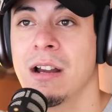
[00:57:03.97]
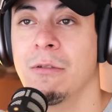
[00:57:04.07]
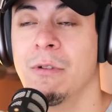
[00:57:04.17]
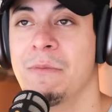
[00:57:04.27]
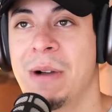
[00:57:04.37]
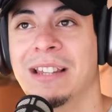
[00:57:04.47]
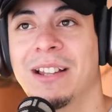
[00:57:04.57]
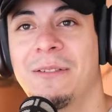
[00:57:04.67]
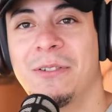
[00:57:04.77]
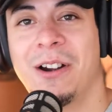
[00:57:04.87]
with my
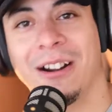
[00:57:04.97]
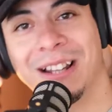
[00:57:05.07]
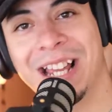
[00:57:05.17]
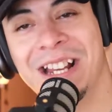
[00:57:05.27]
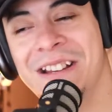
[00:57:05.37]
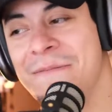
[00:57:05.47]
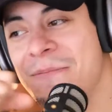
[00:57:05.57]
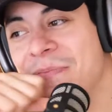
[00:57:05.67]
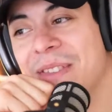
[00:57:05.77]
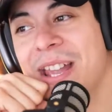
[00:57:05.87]
love for Our Lady,
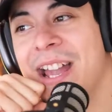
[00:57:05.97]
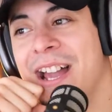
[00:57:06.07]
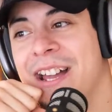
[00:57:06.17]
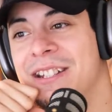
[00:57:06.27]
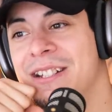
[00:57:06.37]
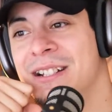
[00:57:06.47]
and